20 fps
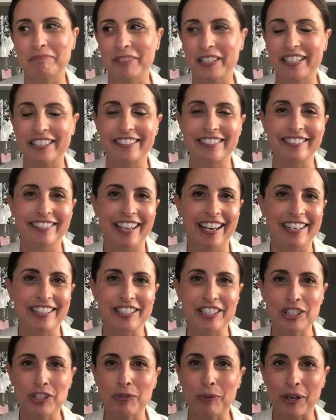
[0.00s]
in kind of
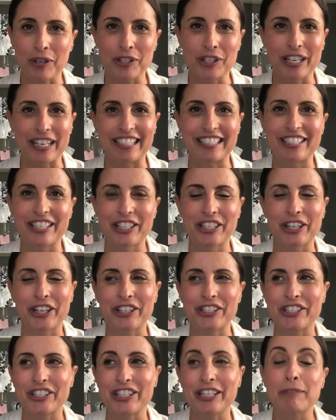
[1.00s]
dishwashing
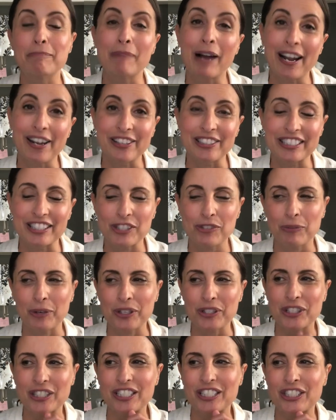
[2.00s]
detergent, a mild
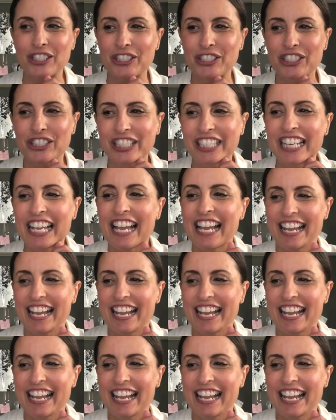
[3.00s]
dishwashing detergent,